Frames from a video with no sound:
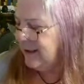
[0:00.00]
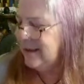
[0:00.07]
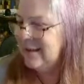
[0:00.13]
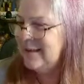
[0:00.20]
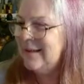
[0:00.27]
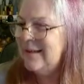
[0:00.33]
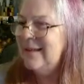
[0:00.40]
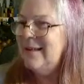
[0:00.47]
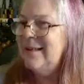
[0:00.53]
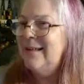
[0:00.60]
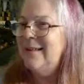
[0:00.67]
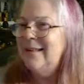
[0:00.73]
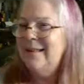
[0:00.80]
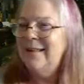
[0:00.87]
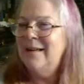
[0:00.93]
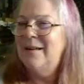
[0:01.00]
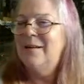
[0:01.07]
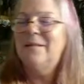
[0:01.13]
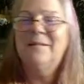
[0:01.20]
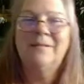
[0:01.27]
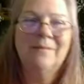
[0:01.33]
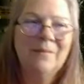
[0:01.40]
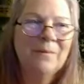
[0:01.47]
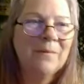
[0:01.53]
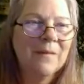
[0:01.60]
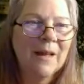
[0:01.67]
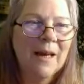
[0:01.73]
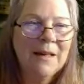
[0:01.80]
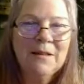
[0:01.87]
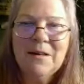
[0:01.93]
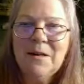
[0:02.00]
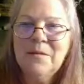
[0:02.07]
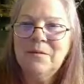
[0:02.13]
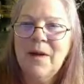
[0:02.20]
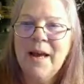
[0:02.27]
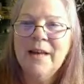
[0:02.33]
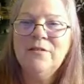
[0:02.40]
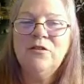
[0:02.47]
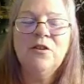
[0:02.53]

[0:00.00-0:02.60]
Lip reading: That's like Facebook, I'll tell you.